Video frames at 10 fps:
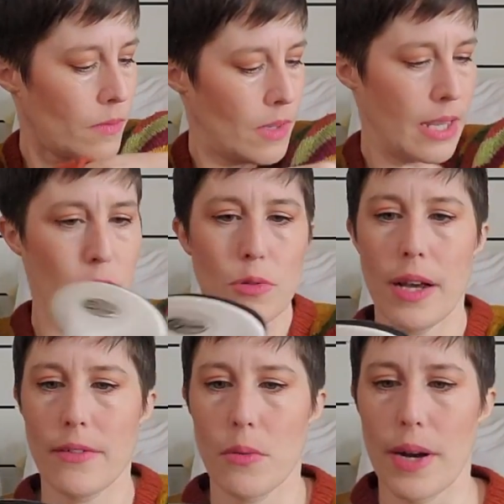I do
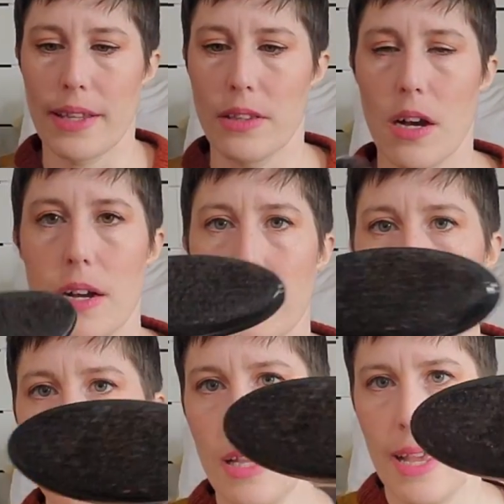have a white dog,
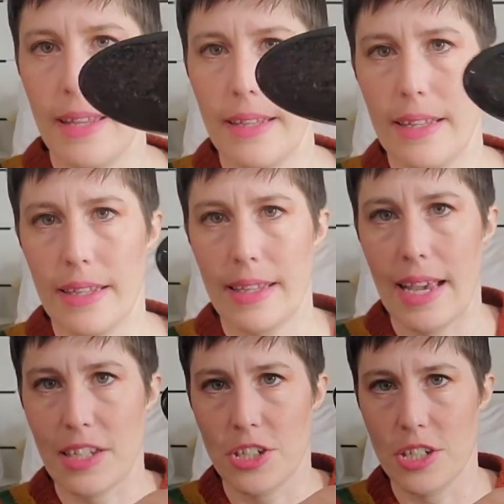and then it
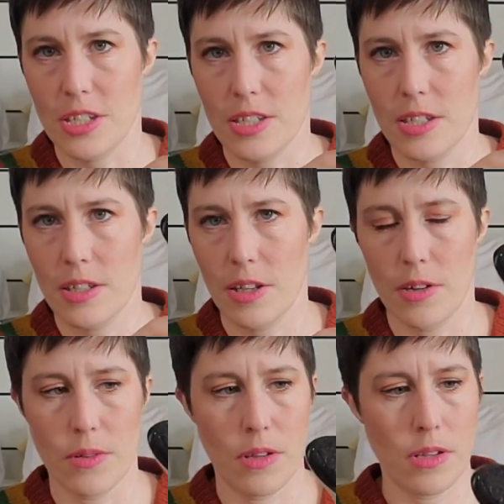catches, you
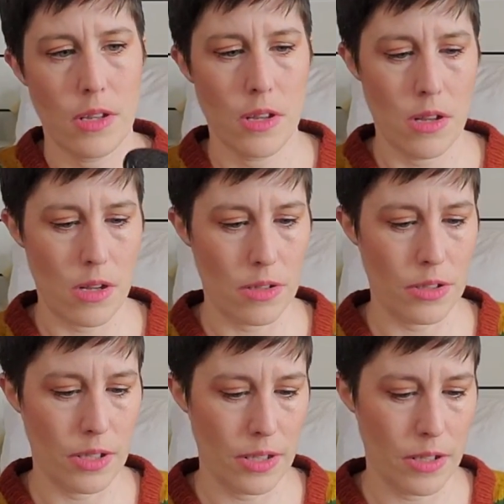know, all
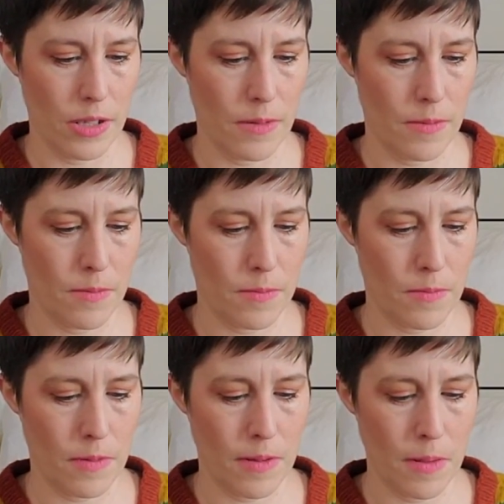the little
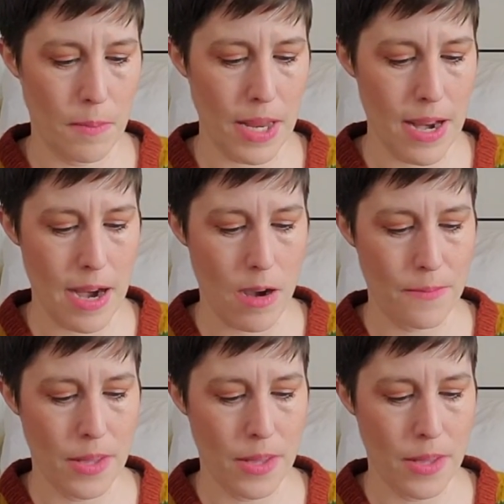pet hair.